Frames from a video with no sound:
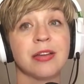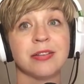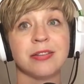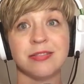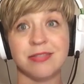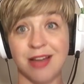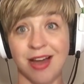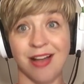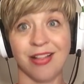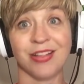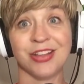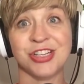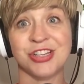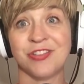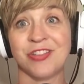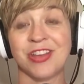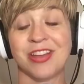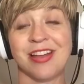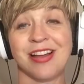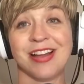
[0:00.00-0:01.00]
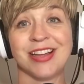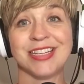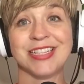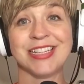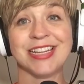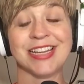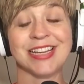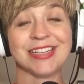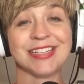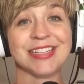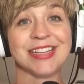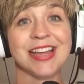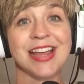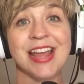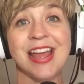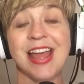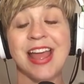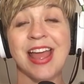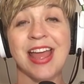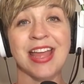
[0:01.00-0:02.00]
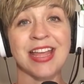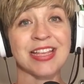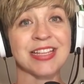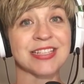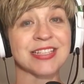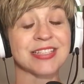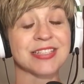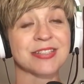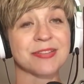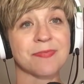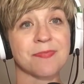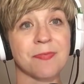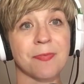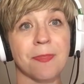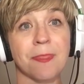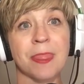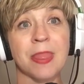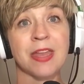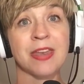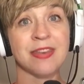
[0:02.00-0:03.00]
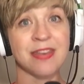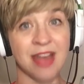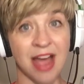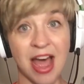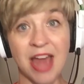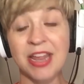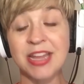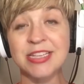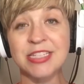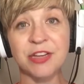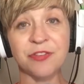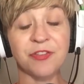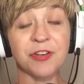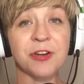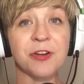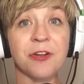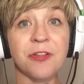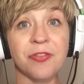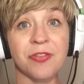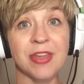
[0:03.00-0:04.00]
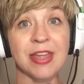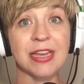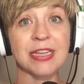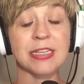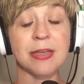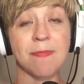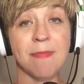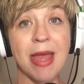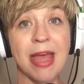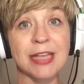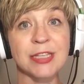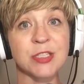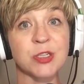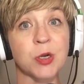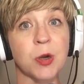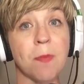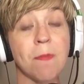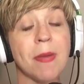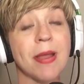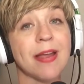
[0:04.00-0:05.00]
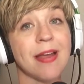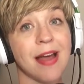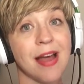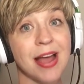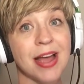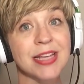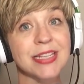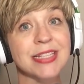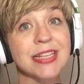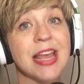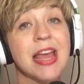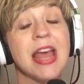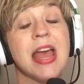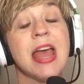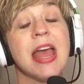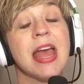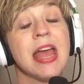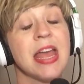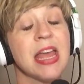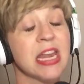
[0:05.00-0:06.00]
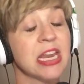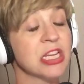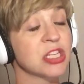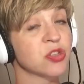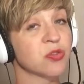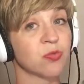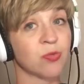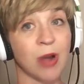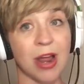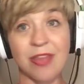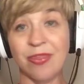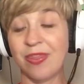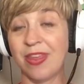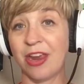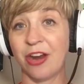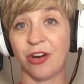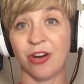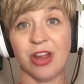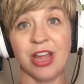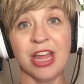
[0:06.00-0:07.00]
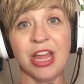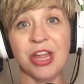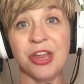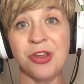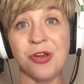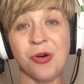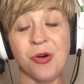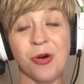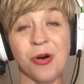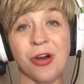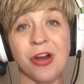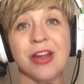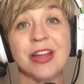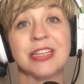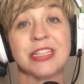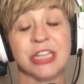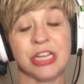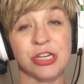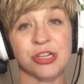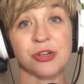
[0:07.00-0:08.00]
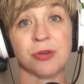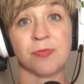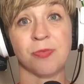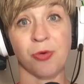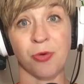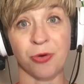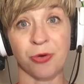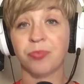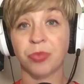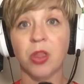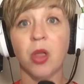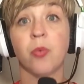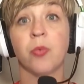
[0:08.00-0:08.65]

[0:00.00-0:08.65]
knowledge of the content is not a difficult thing to master because it is right there in your teacher portal.